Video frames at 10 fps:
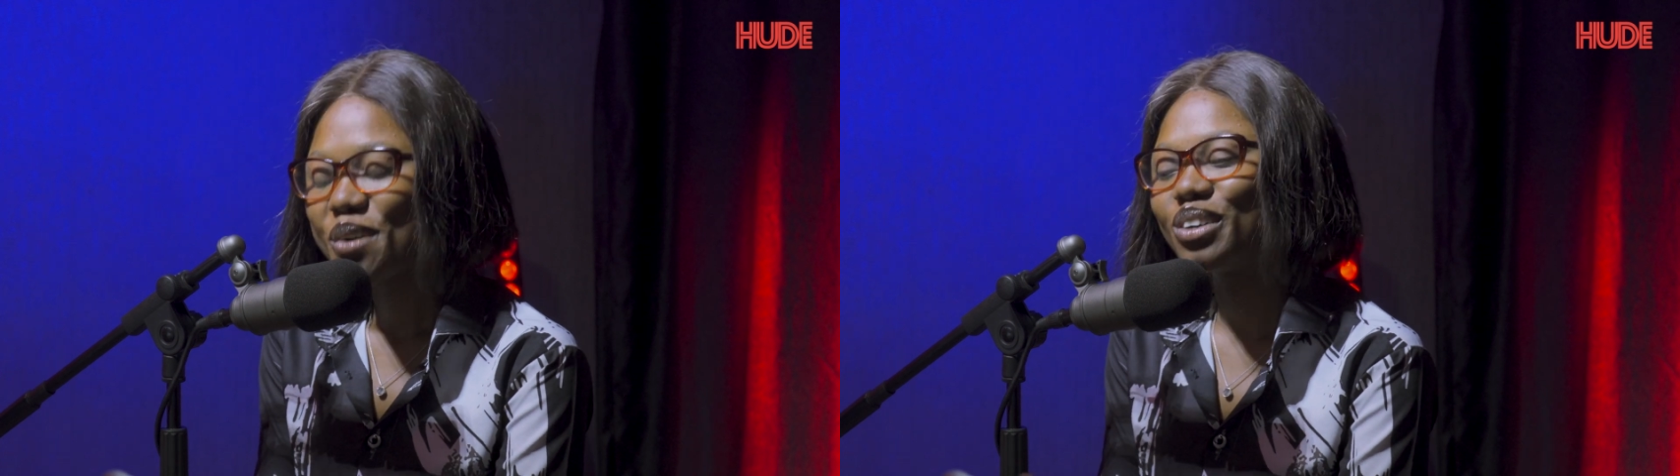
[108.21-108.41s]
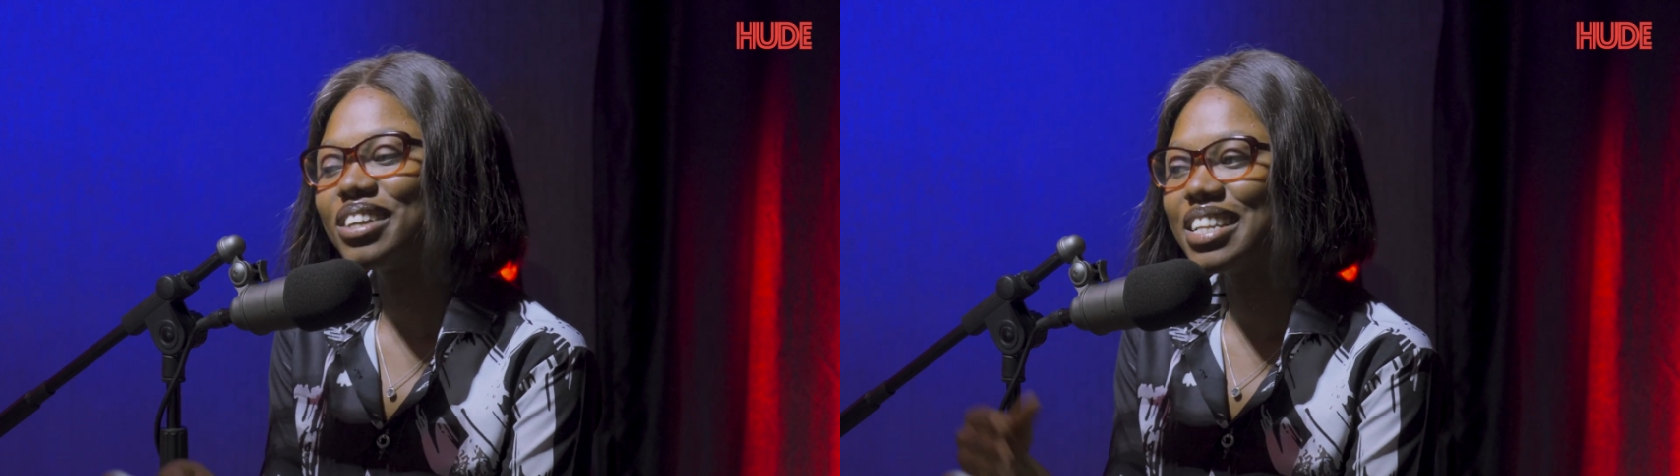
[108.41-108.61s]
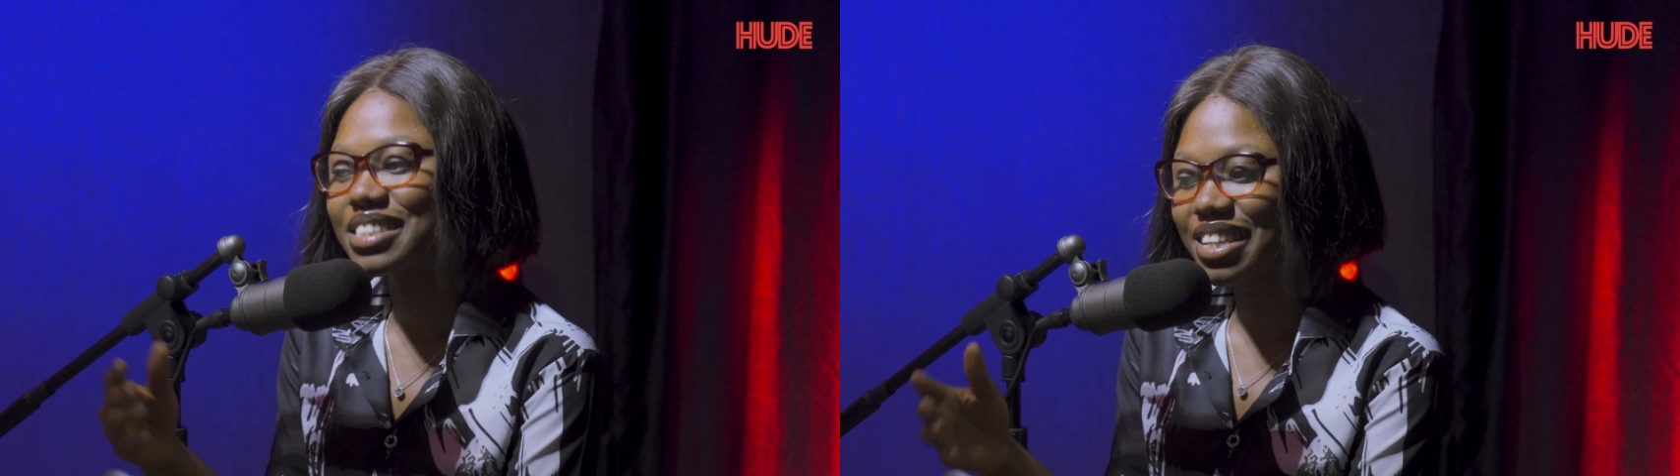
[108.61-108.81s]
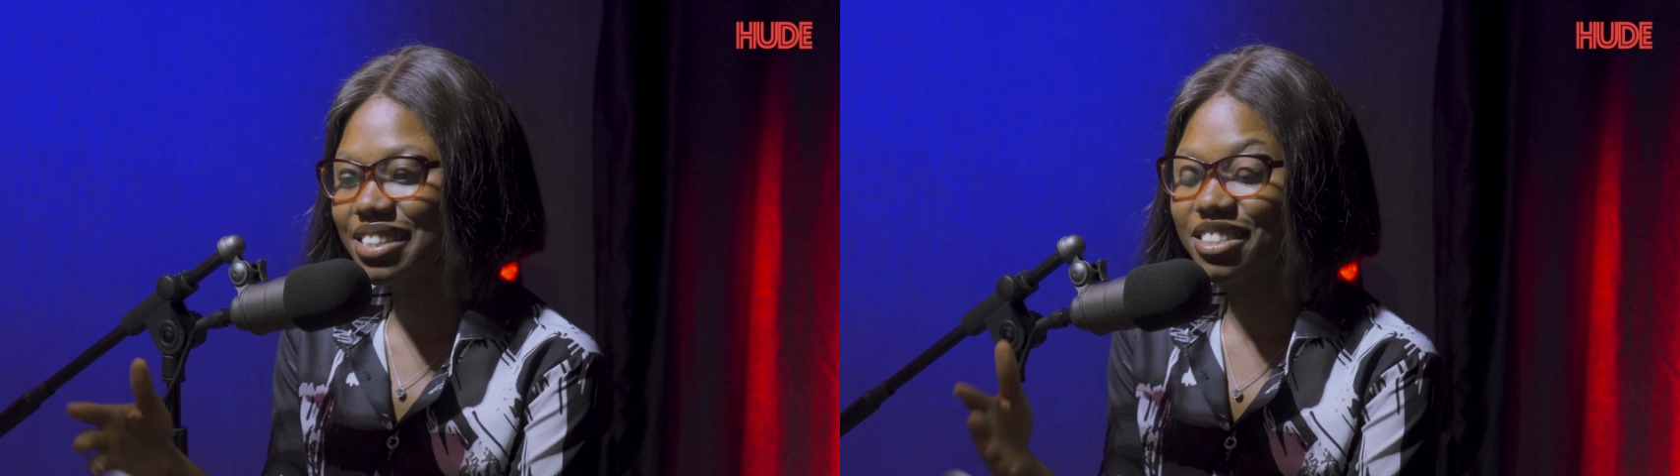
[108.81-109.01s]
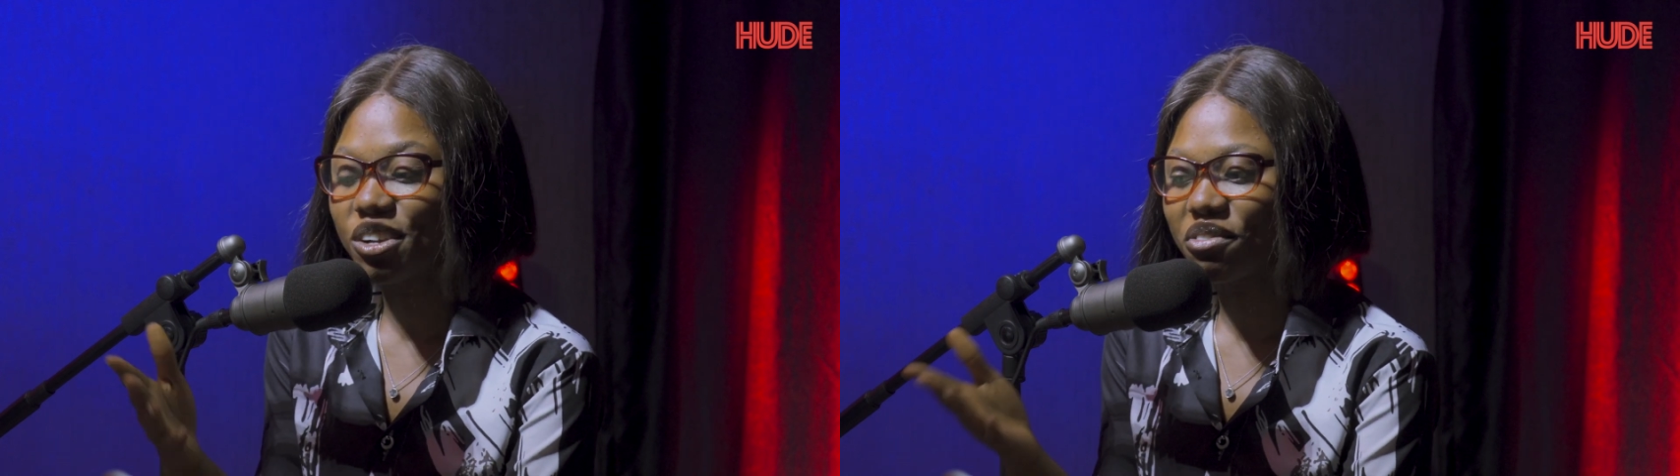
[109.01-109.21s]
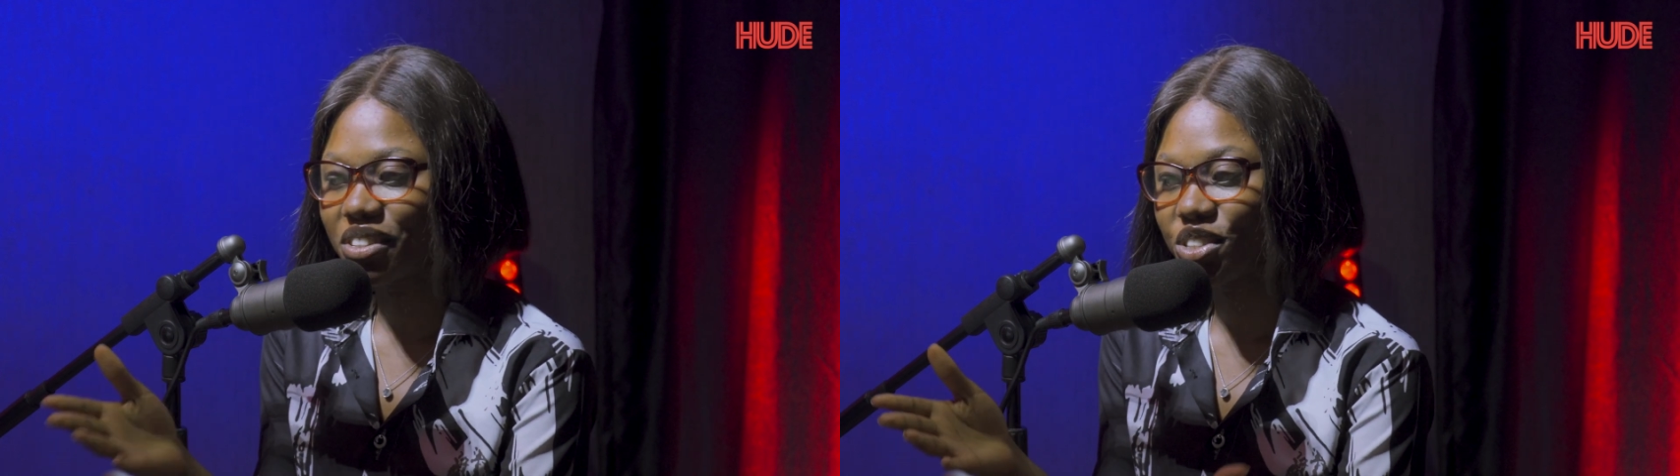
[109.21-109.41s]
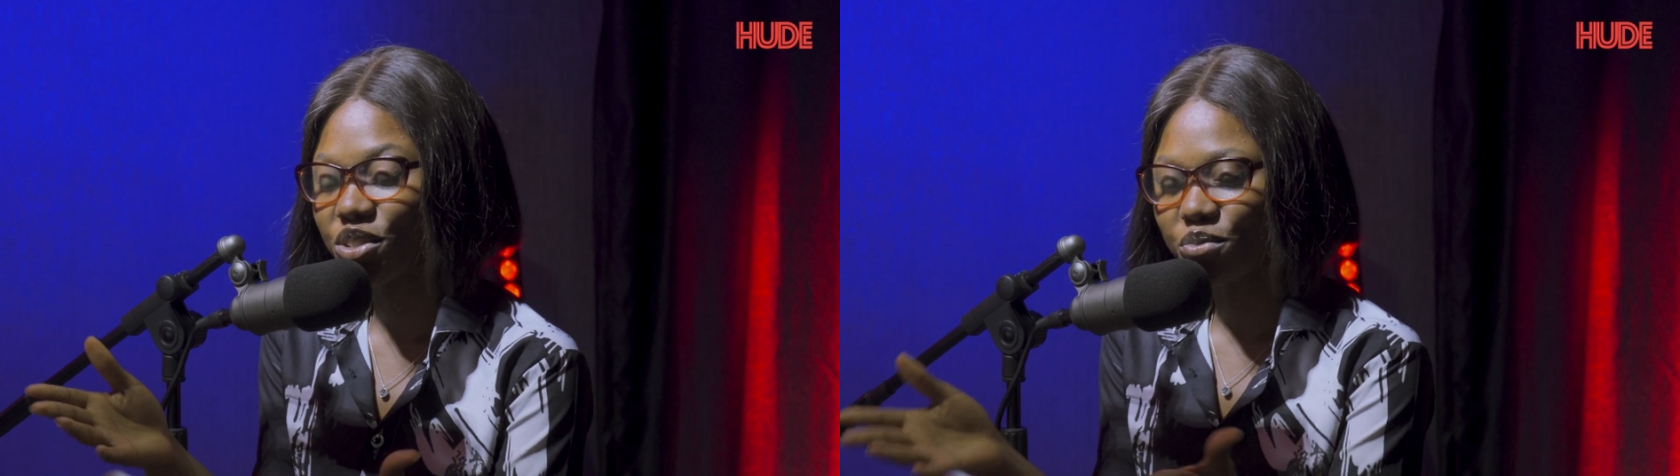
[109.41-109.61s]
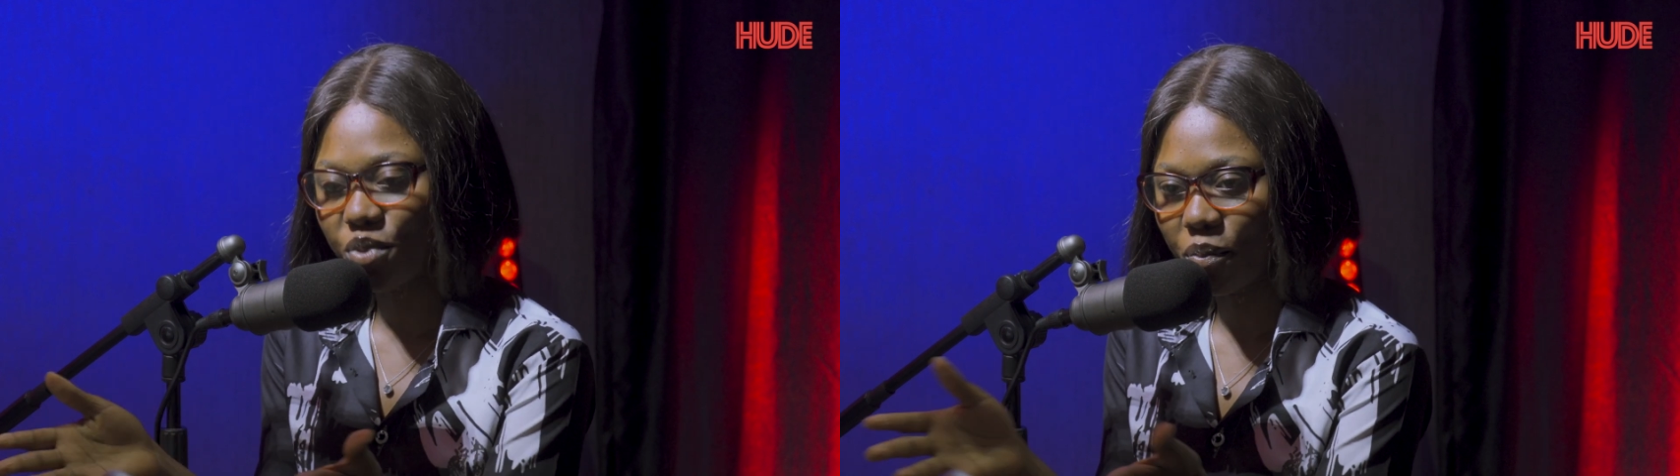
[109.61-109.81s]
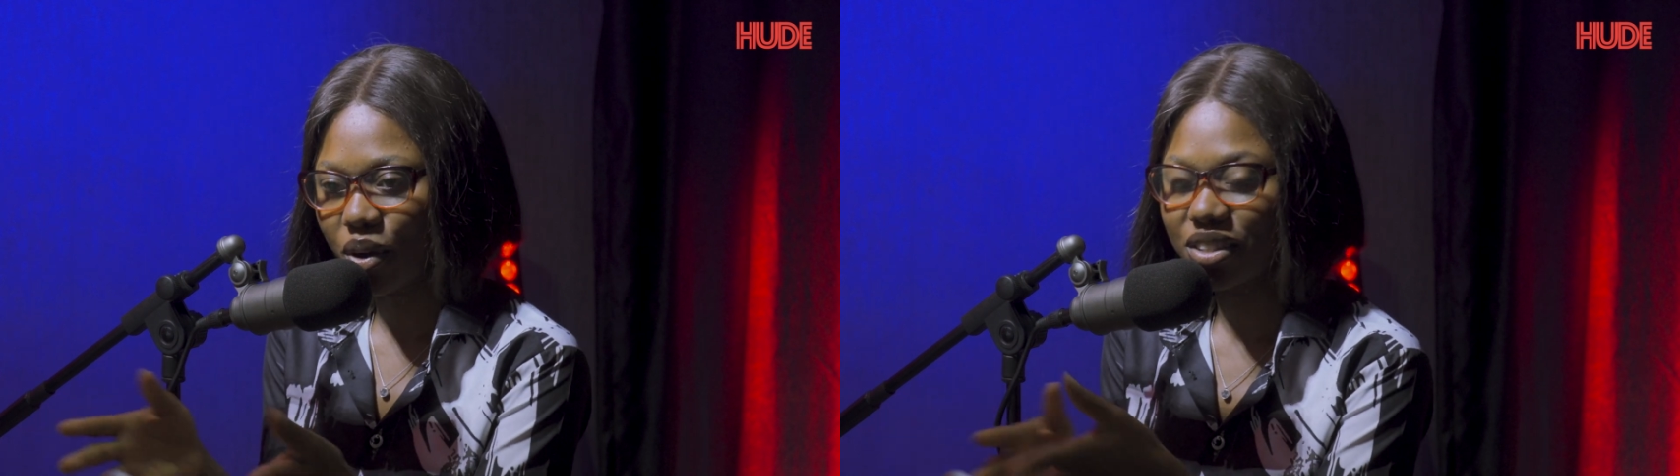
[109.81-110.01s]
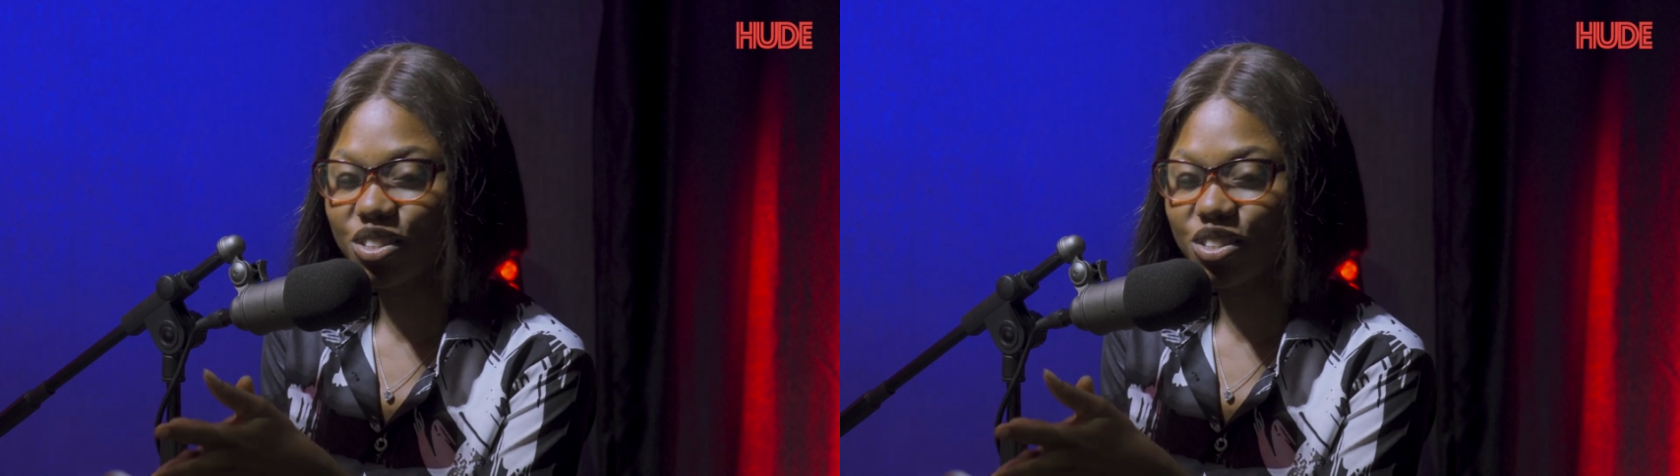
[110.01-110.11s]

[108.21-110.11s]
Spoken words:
Well, now let's get into the conversation proper.